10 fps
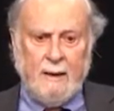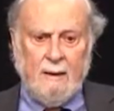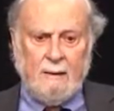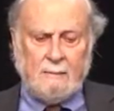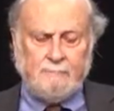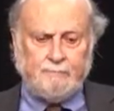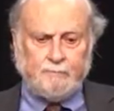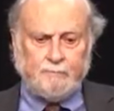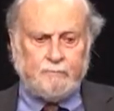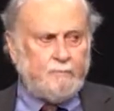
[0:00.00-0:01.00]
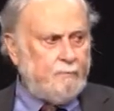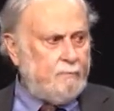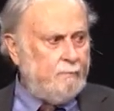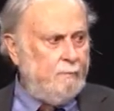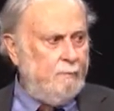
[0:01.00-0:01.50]
Um, in other words,
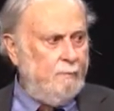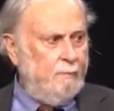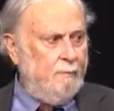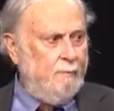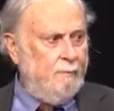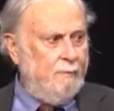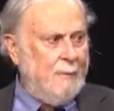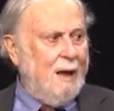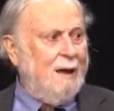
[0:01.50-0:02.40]
mostly my clients.